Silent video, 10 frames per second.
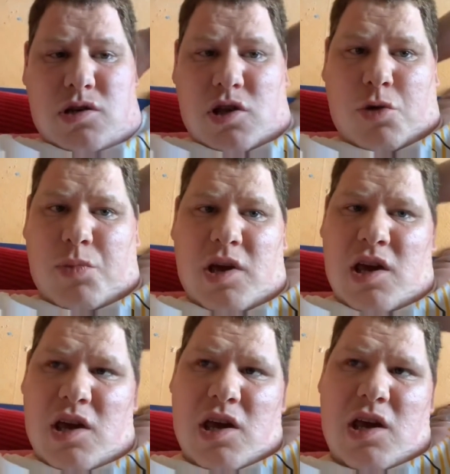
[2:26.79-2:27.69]
There'll
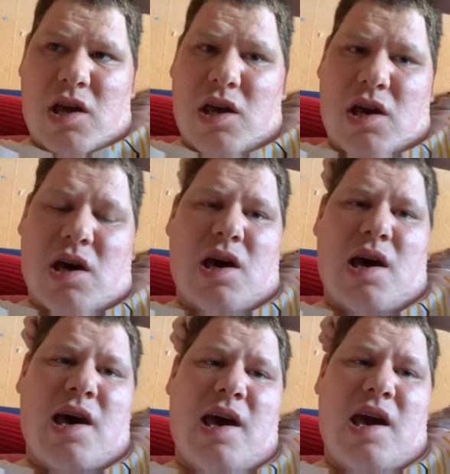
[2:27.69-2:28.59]
be
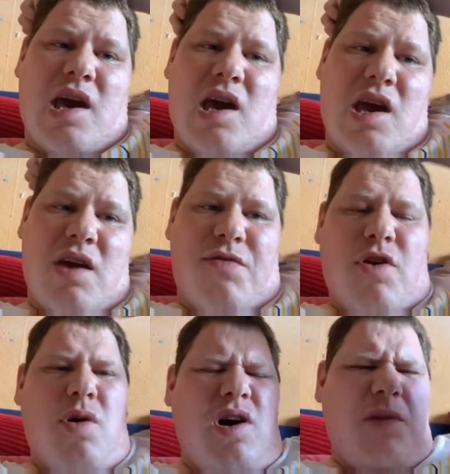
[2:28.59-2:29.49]
a
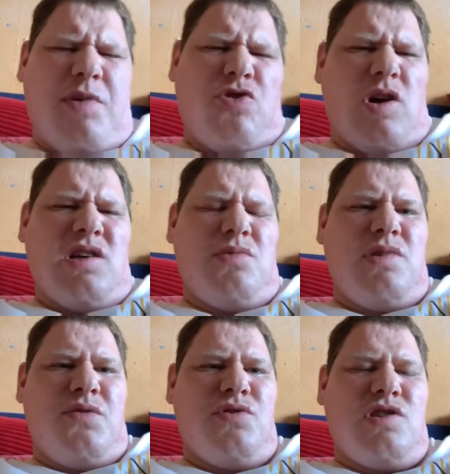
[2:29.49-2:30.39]
few. I'm going to be trying some
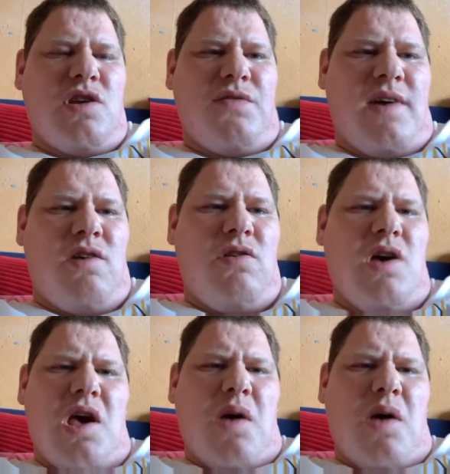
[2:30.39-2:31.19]
different stuff out.